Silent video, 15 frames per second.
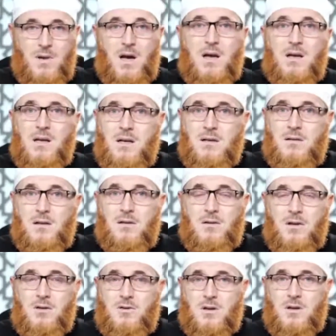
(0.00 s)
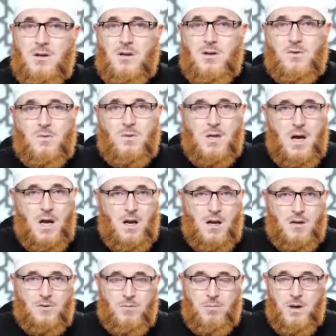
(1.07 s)
And his intention is with Allah
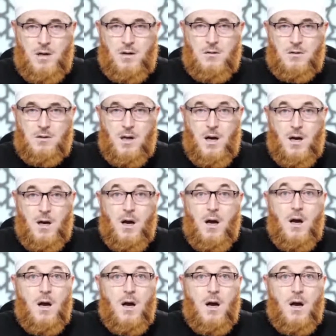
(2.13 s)
subhanahu wa ta'ala.